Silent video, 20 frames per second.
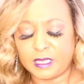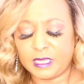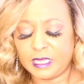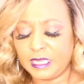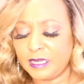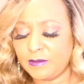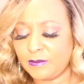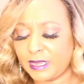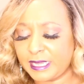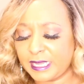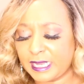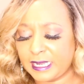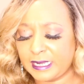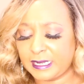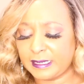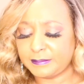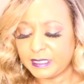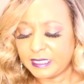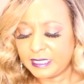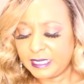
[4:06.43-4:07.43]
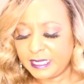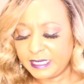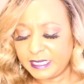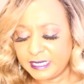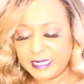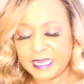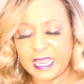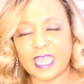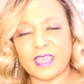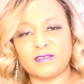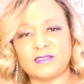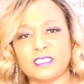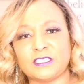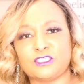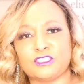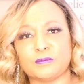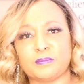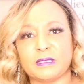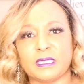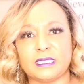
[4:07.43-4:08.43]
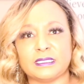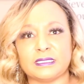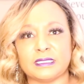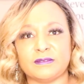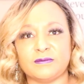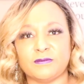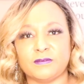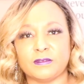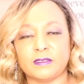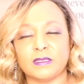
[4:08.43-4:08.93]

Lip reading: Anyway, he didn't have such a pleasant